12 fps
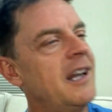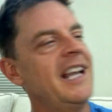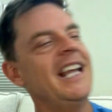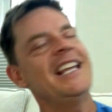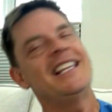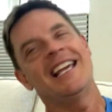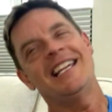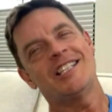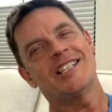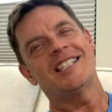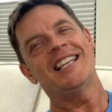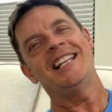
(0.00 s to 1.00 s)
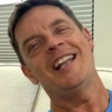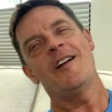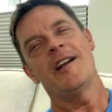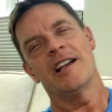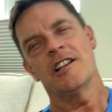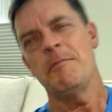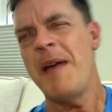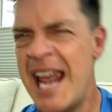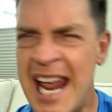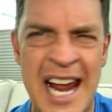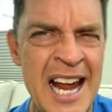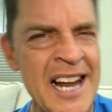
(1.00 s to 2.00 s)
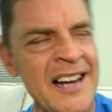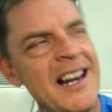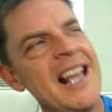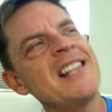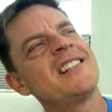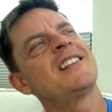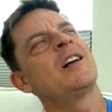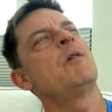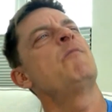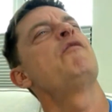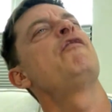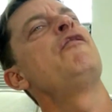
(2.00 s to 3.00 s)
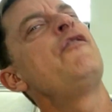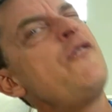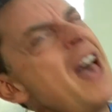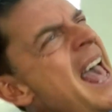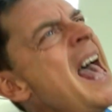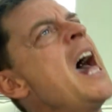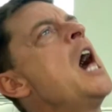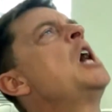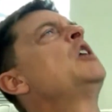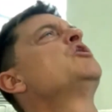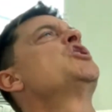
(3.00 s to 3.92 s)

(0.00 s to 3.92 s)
And he's sitting there and he goes, "Man, that's some foul